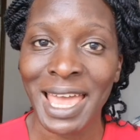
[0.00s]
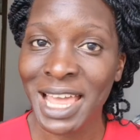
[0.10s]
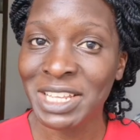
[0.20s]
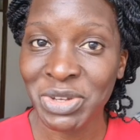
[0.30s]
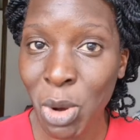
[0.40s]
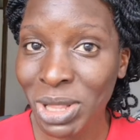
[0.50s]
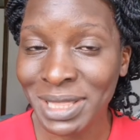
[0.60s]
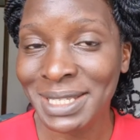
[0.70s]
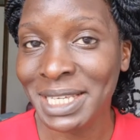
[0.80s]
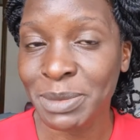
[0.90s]
and all
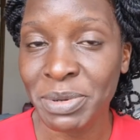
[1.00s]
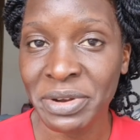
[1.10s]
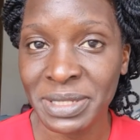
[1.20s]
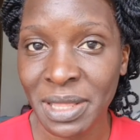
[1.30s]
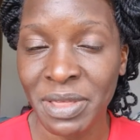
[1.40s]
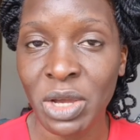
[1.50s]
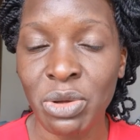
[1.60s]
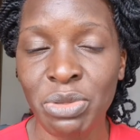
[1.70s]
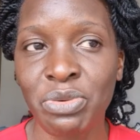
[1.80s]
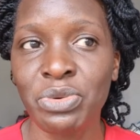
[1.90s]
this experience that they
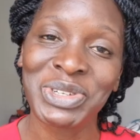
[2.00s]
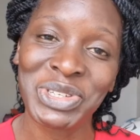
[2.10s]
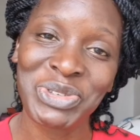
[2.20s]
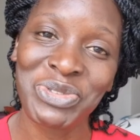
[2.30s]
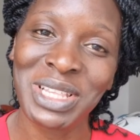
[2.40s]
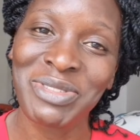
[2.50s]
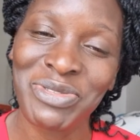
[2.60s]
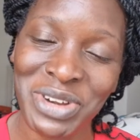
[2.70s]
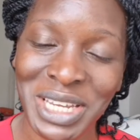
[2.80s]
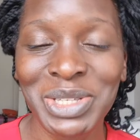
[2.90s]
go through, they just feel
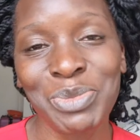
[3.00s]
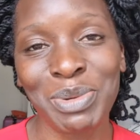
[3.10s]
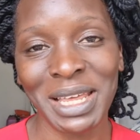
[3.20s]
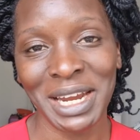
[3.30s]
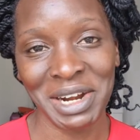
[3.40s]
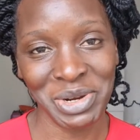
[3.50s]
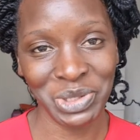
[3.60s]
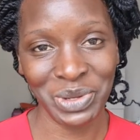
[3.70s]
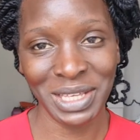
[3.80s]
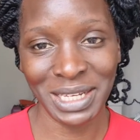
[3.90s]
free to play
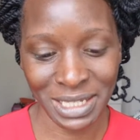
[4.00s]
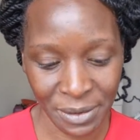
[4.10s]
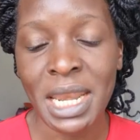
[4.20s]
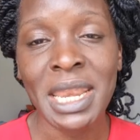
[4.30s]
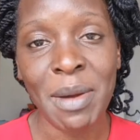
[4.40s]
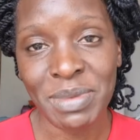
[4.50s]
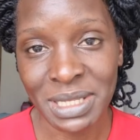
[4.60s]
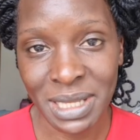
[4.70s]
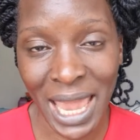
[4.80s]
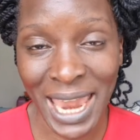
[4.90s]
around with it. Number
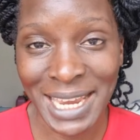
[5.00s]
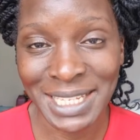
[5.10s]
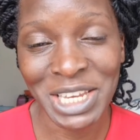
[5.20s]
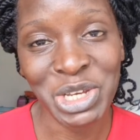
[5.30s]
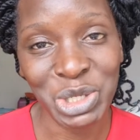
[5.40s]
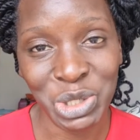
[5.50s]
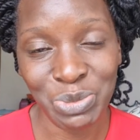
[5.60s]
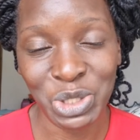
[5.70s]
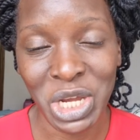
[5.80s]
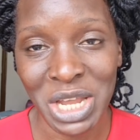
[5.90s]
eight
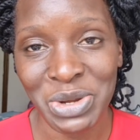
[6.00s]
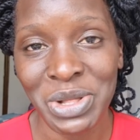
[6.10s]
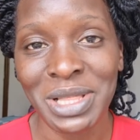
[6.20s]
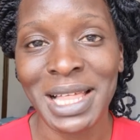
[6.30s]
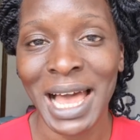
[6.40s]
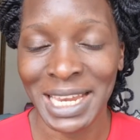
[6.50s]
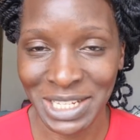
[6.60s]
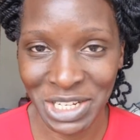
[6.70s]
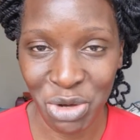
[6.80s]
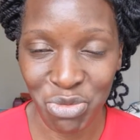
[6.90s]
YouTube channel
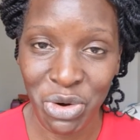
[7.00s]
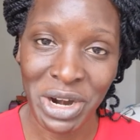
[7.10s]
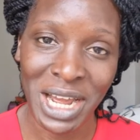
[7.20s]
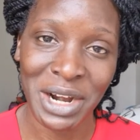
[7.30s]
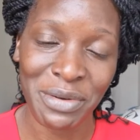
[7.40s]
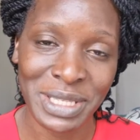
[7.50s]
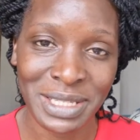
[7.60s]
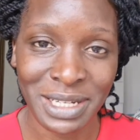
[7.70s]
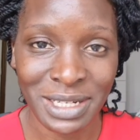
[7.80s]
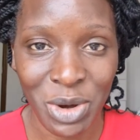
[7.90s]
idea for a
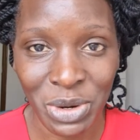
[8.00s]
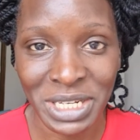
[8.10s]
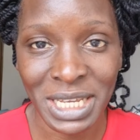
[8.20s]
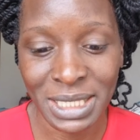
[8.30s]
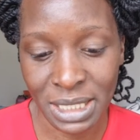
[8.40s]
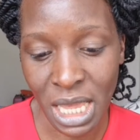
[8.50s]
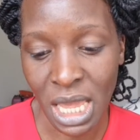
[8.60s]
Christian audience